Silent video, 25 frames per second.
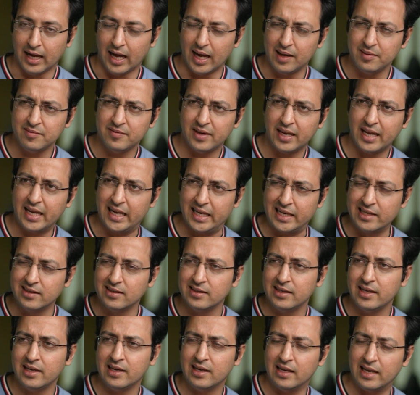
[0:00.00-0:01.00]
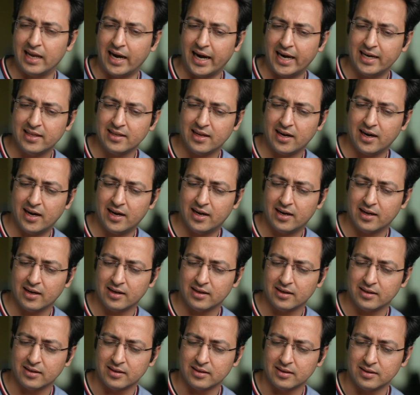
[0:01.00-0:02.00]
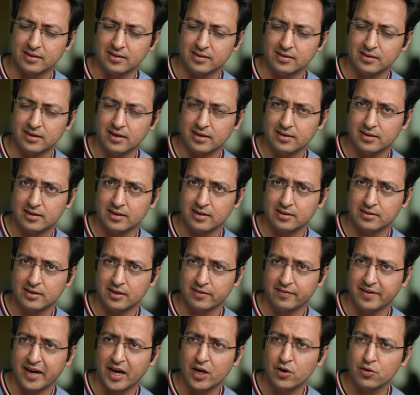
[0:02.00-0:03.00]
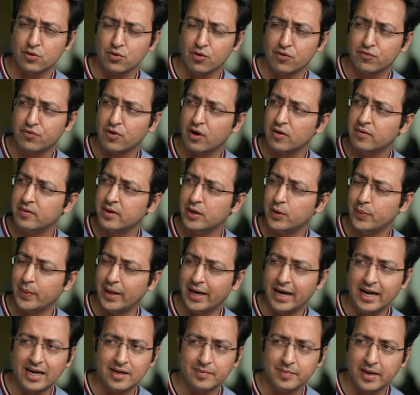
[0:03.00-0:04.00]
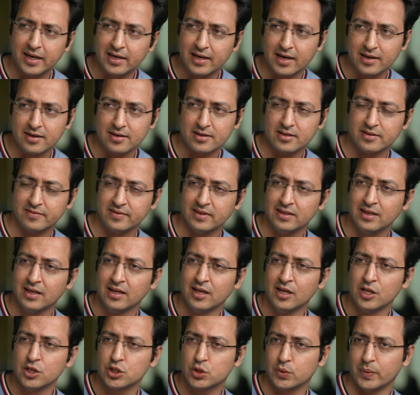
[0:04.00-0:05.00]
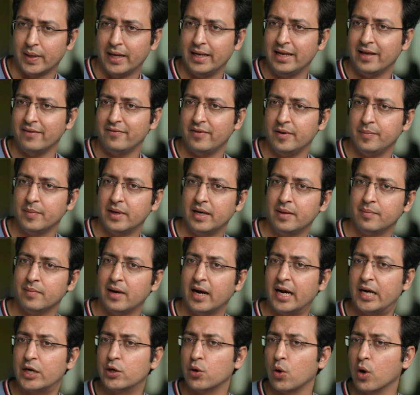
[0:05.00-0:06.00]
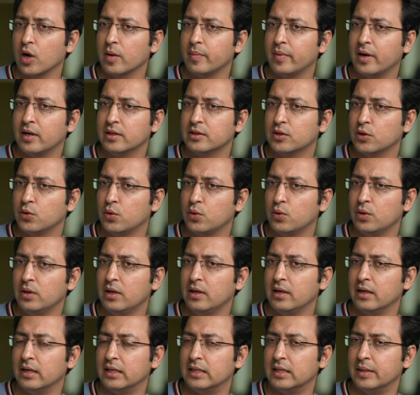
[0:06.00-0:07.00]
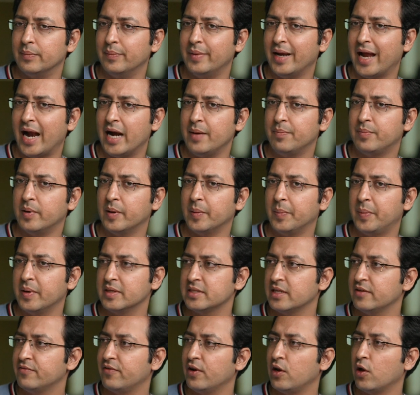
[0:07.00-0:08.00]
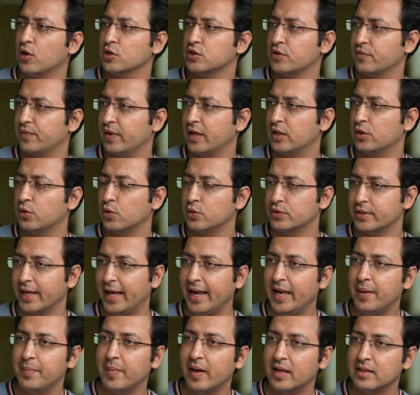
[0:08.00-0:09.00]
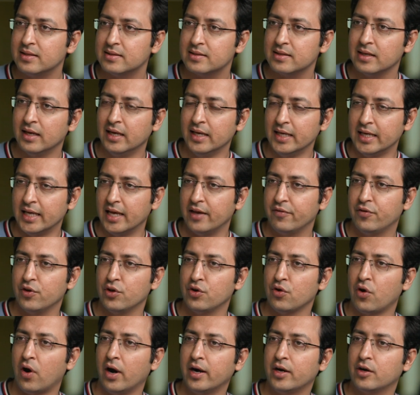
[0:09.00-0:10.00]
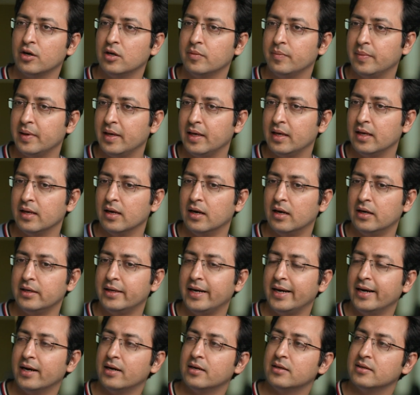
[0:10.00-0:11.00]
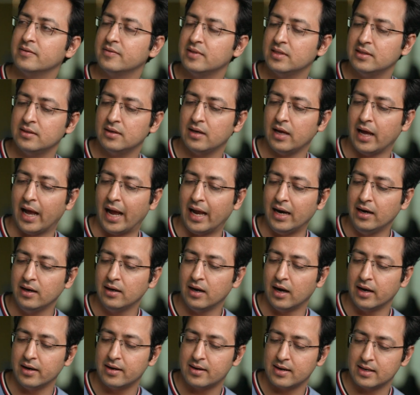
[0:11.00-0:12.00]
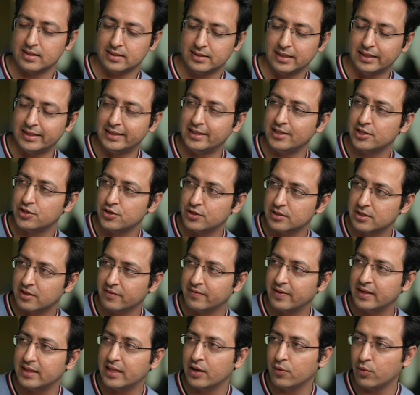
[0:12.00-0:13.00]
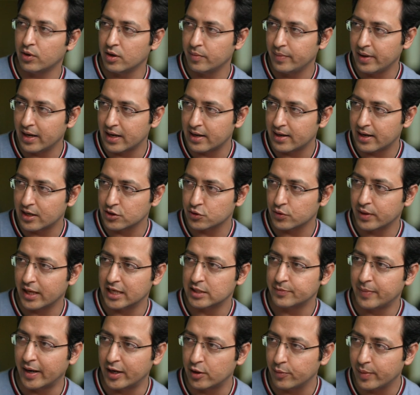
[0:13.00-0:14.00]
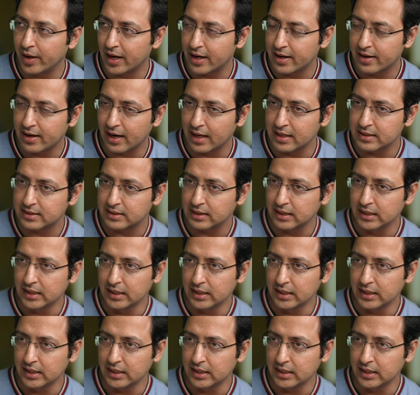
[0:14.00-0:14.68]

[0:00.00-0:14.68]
I very clearly aligned that the way to go forward will end up being data-driven. So while everybody might talk about the whole brand purpose and philosophy and those elements, if you're not going to be data-driven and address the niches the way they want to be addressed or they expect to be addressed,